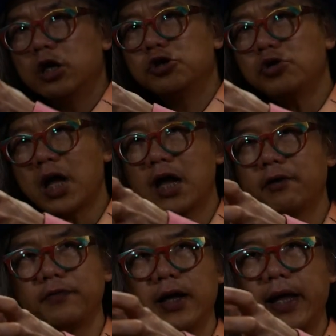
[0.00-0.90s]
you
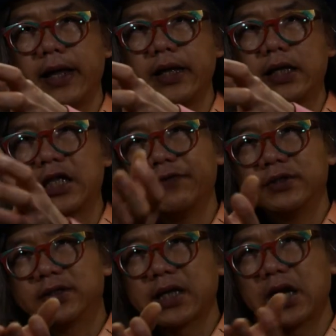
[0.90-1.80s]
have a
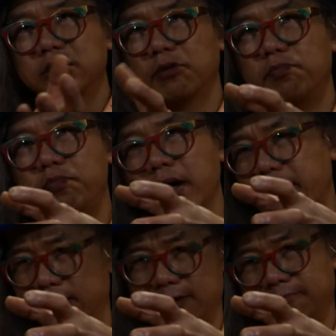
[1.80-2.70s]
given size of
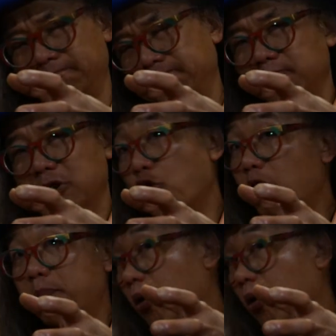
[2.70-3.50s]
bucket or a